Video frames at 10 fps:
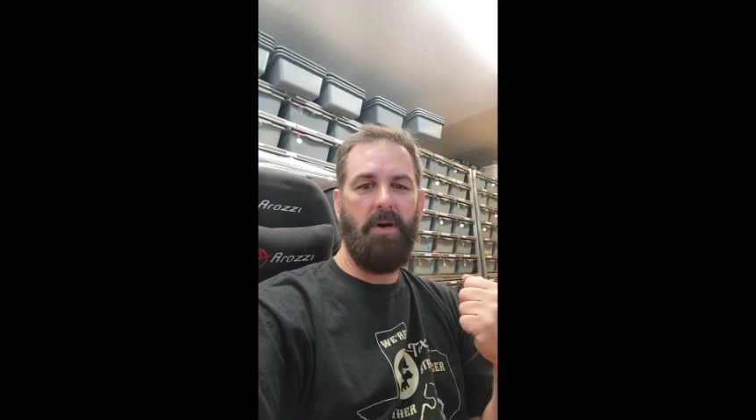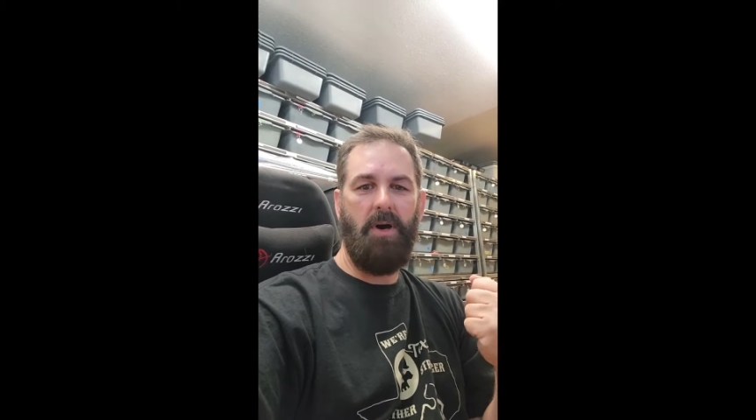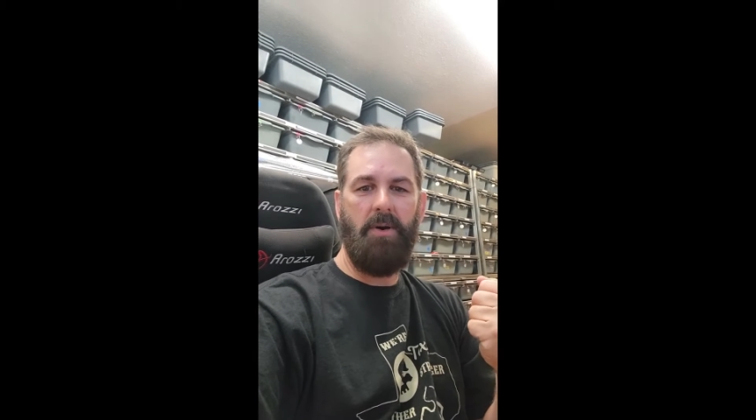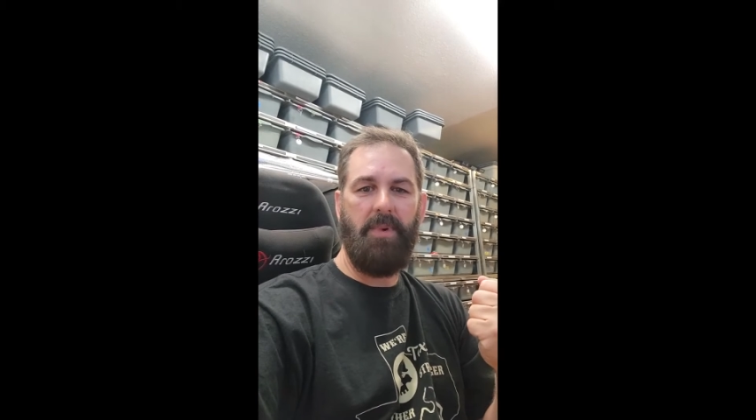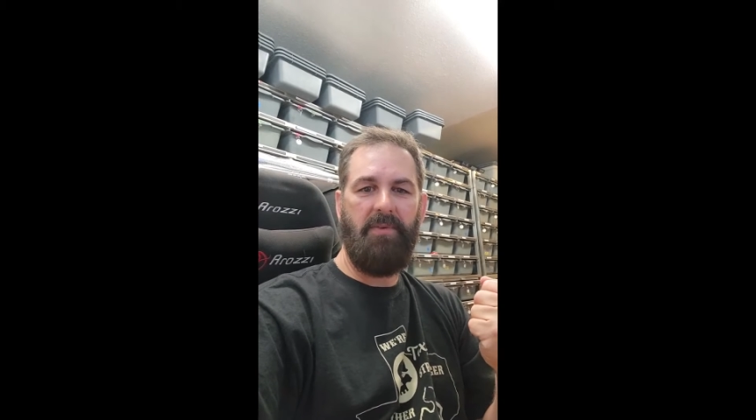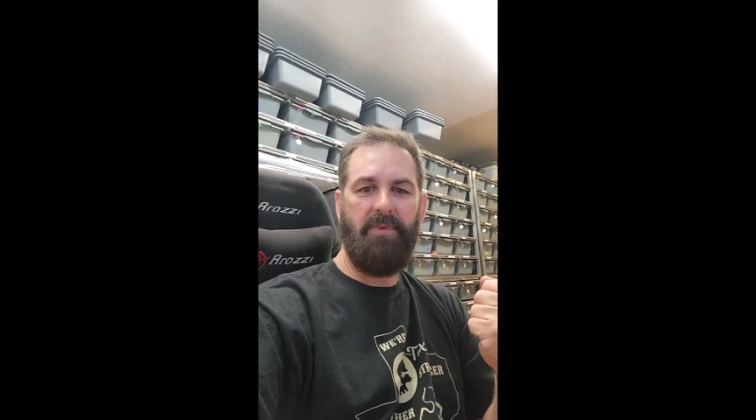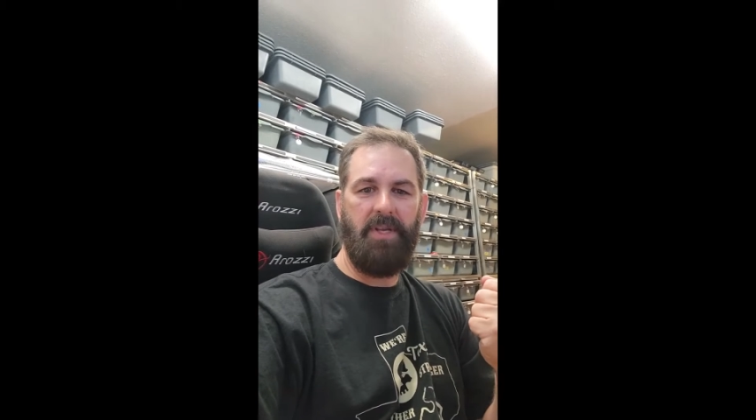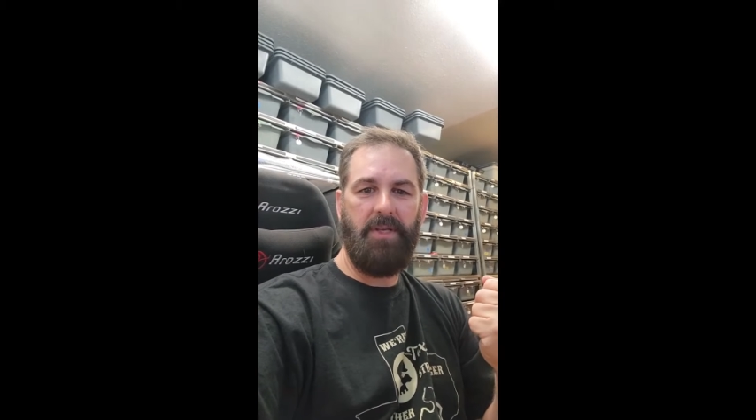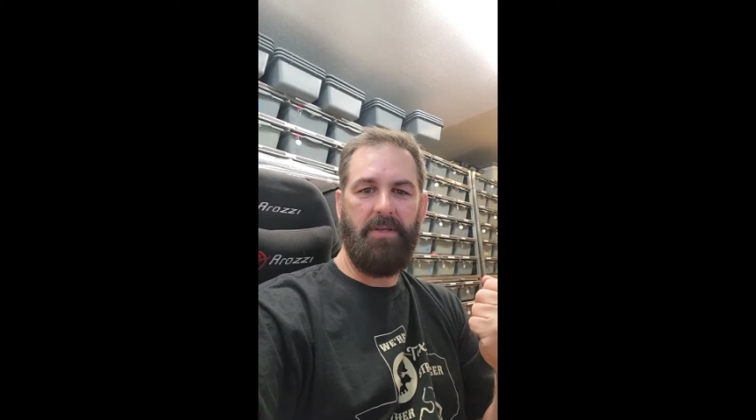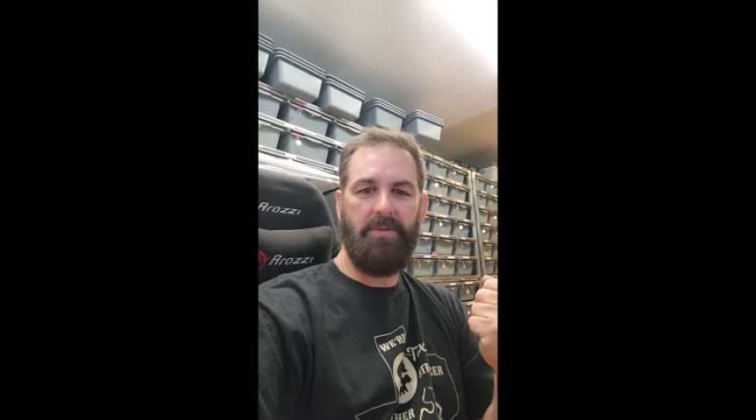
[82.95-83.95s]
all my
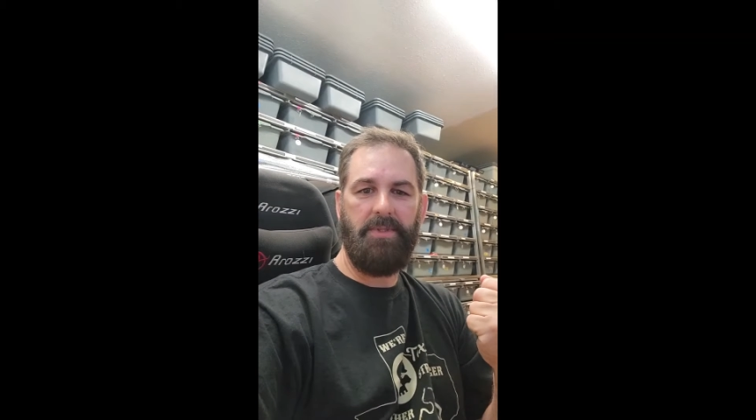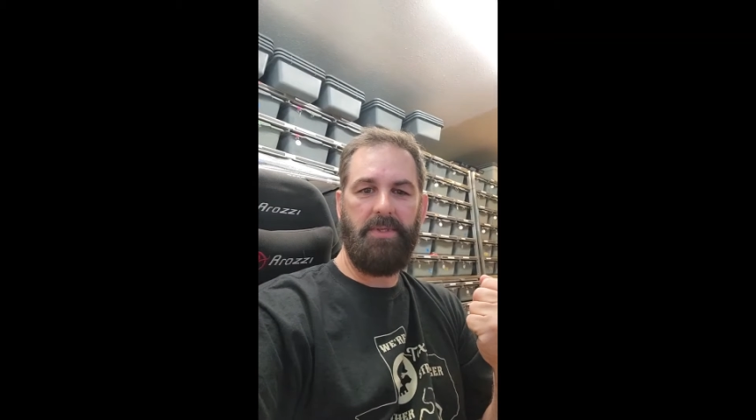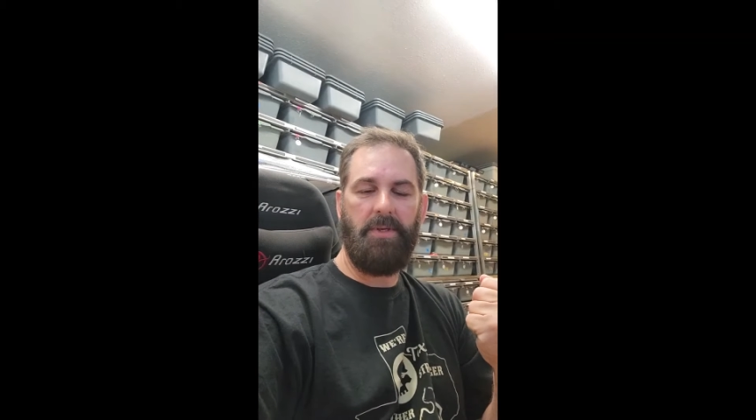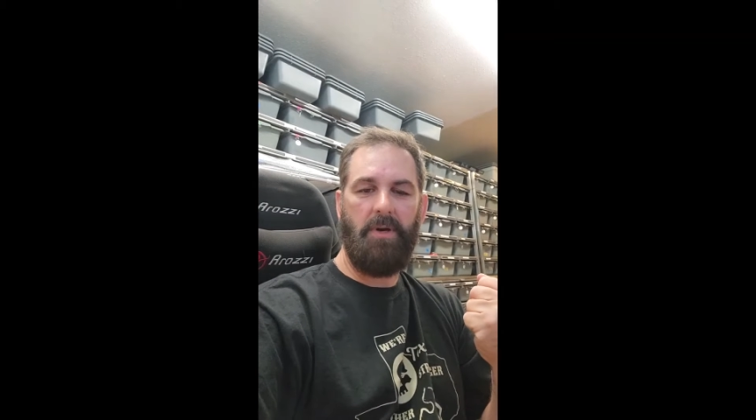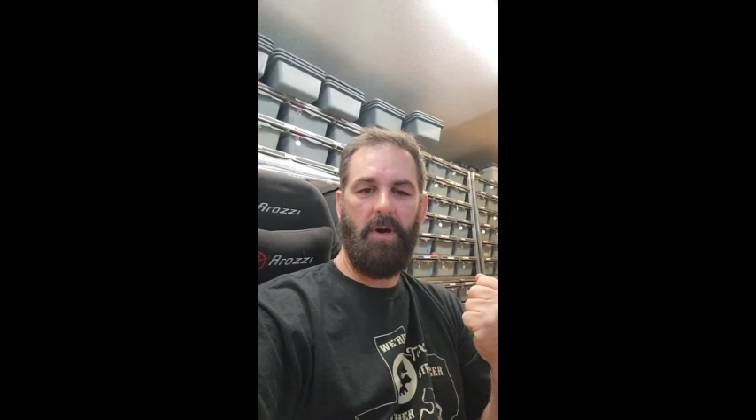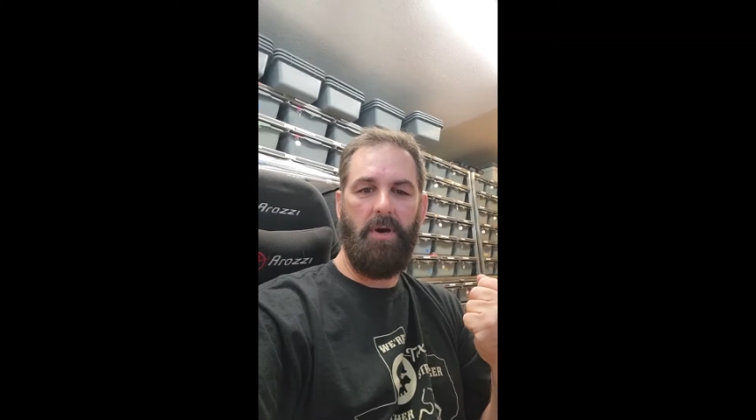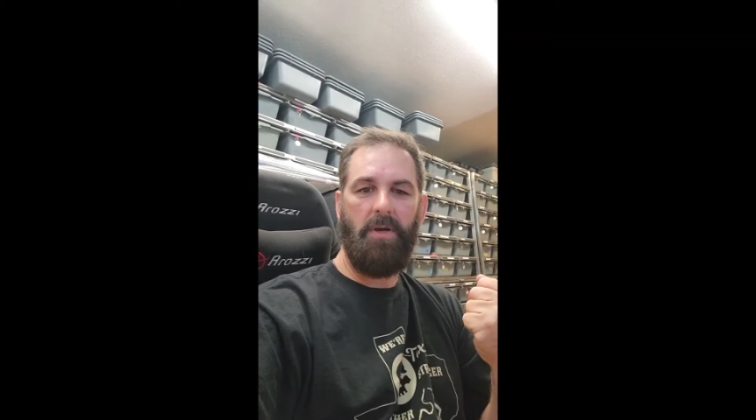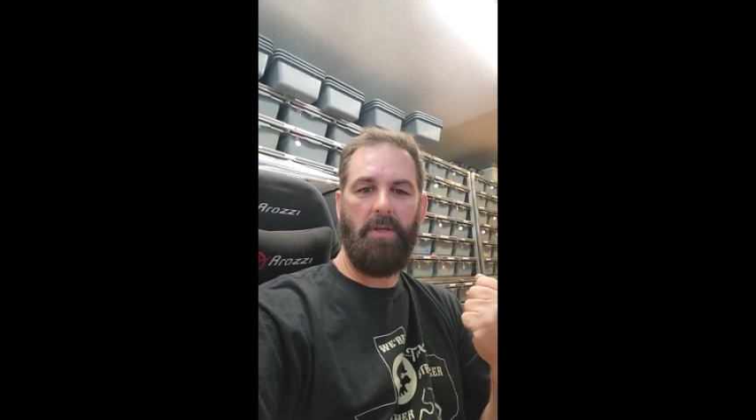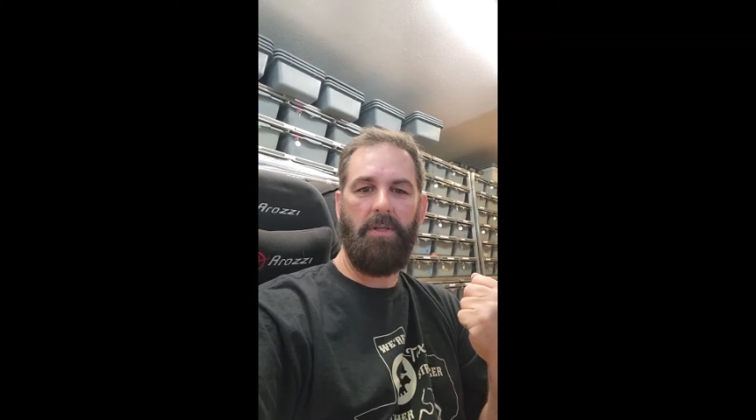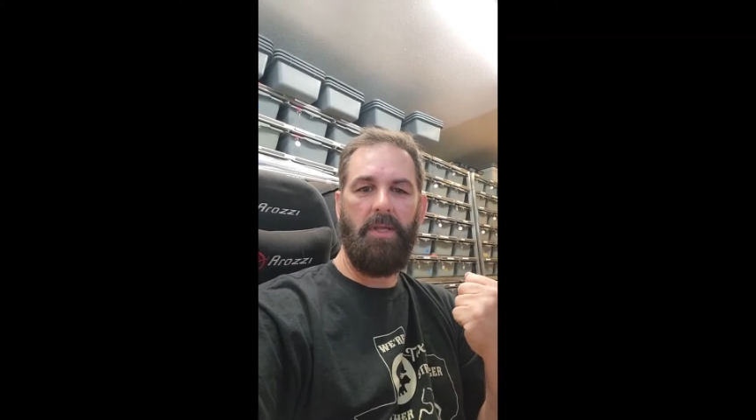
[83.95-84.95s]
videos are
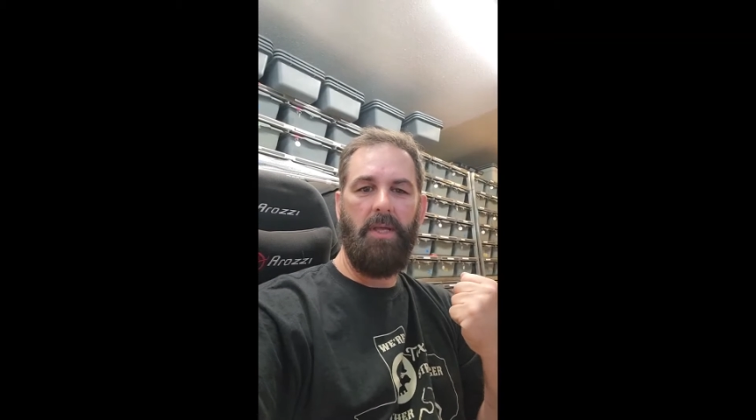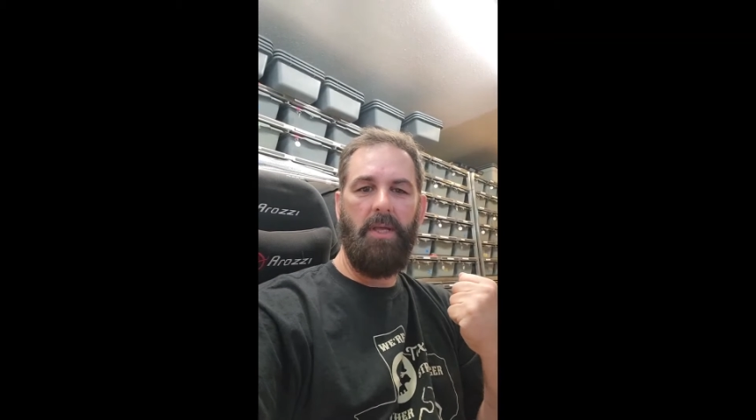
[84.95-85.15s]
all